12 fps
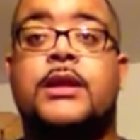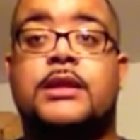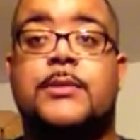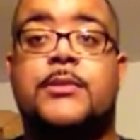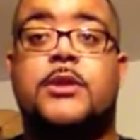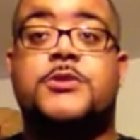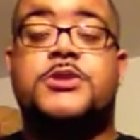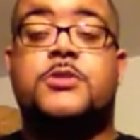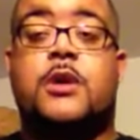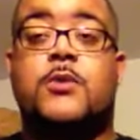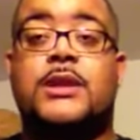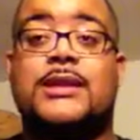let me know what you
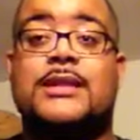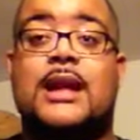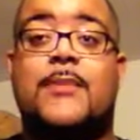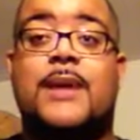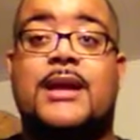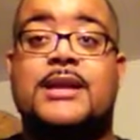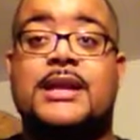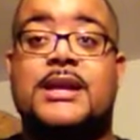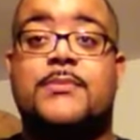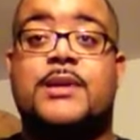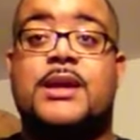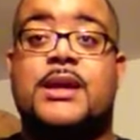all really think about the
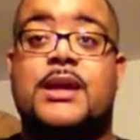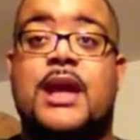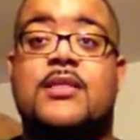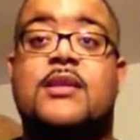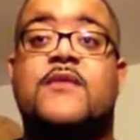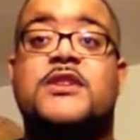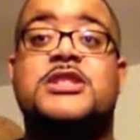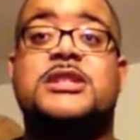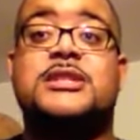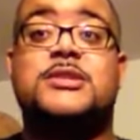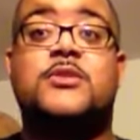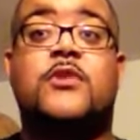EP after you finish
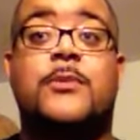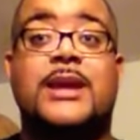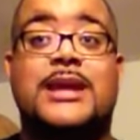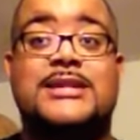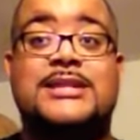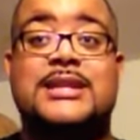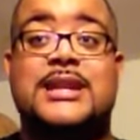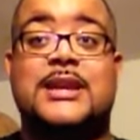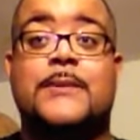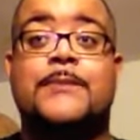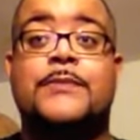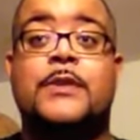listening to it from beginning to the end.